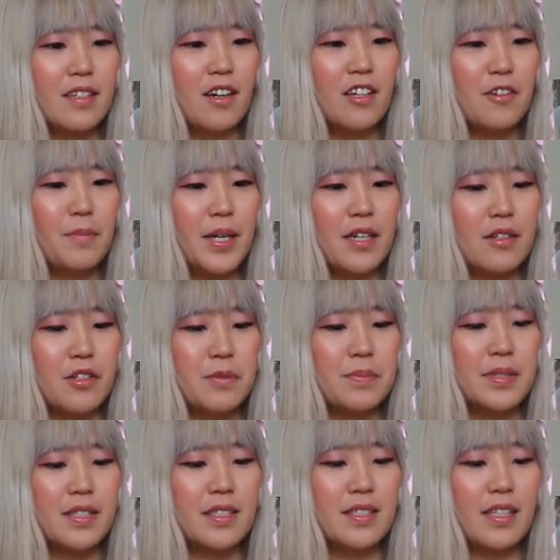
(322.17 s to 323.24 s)
all of my
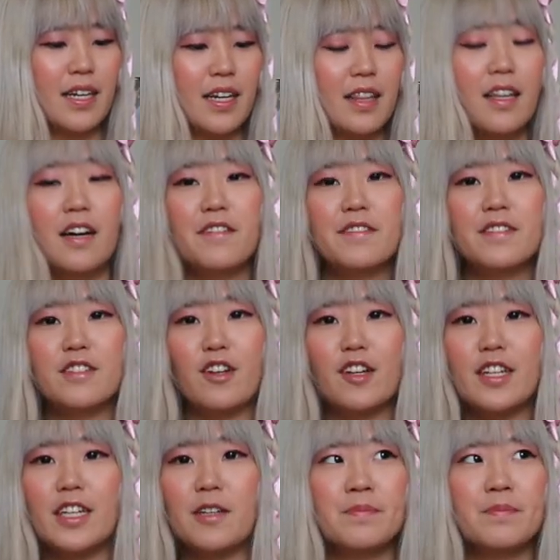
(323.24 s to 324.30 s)
groups that I love
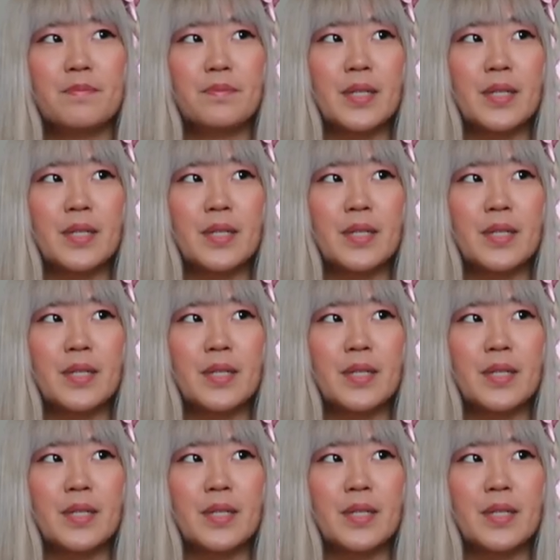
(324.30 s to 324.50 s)
started